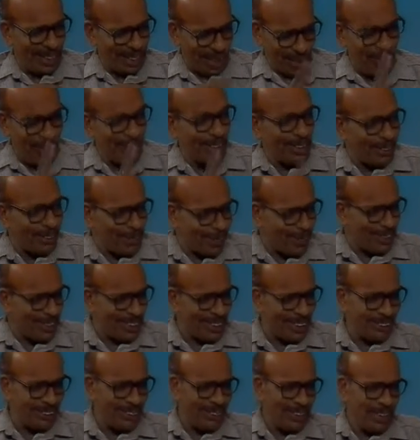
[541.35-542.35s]
troublesome
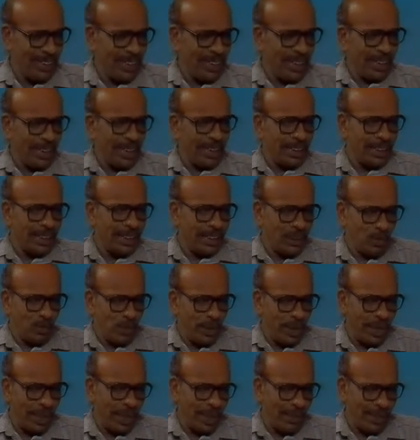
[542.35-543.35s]
question. That
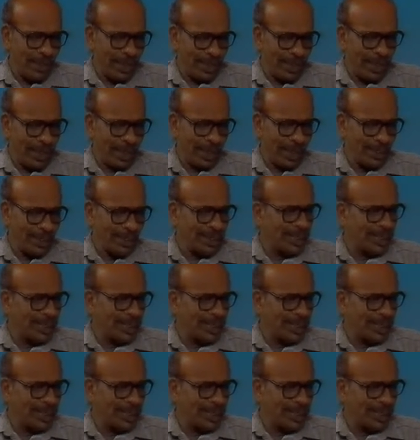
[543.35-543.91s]
is, we have a